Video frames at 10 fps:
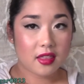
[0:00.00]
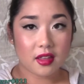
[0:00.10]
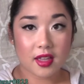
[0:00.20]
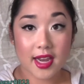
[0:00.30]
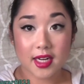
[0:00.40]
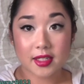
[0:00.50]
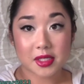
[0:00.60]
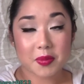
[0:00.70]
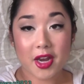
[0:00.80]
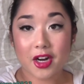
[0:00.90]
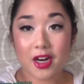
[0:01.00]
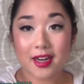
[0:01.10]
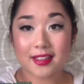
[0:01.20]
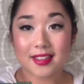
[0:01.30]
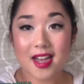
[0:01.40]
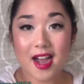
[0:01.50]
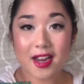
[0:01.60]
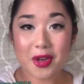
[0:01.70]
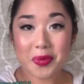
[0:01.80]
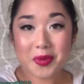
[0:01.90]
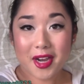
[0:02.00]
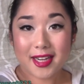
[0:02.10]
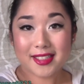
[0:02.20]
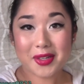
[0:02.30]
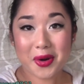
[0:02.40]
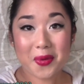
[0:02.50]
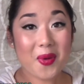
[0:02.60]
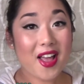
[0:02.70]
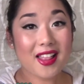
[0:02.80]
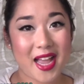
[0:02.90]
the lighting is better and I hope you guys are well.